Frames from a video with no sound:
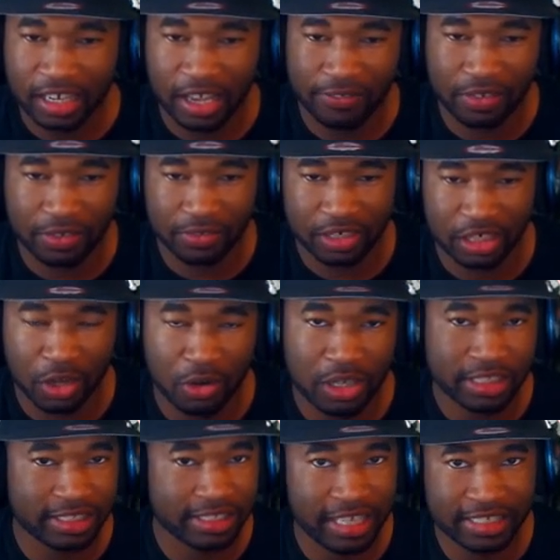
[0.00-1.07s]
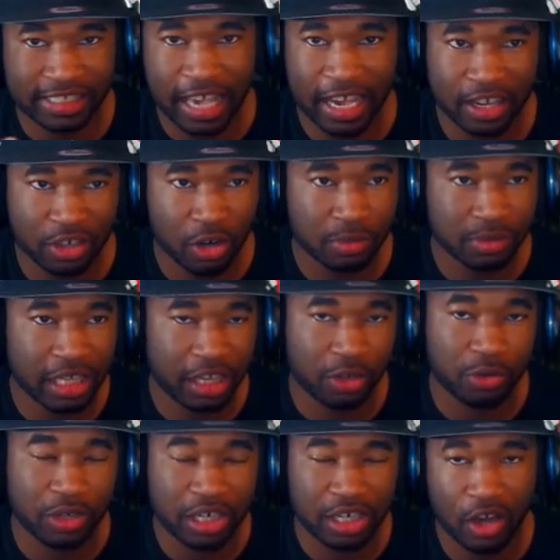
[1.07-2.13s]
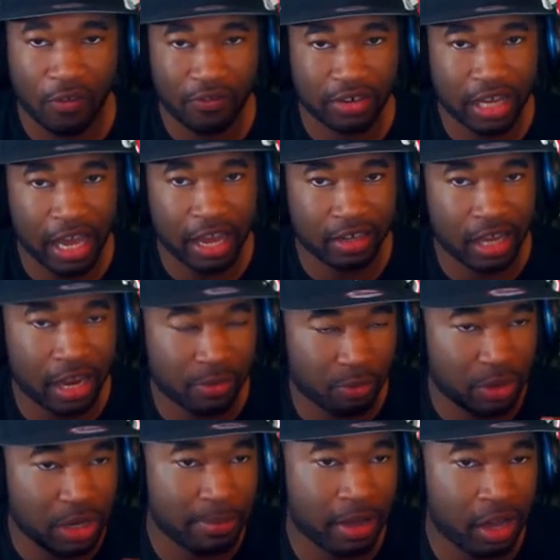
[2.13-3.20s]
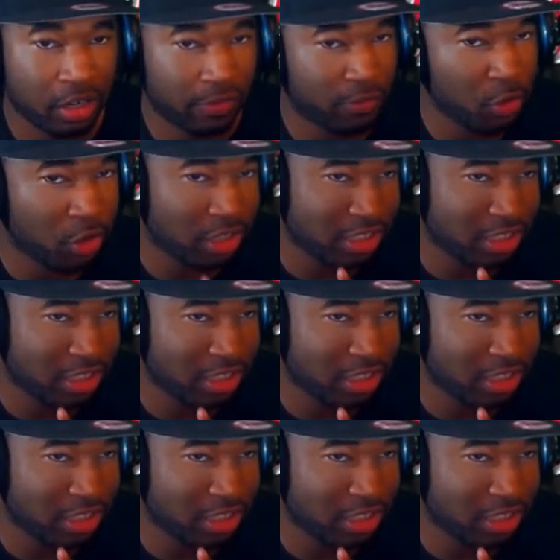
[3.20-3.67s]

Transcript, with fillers: if, if a dude is zigzagging, you know what I'm saying? You need to go for that, that rebound. If you're a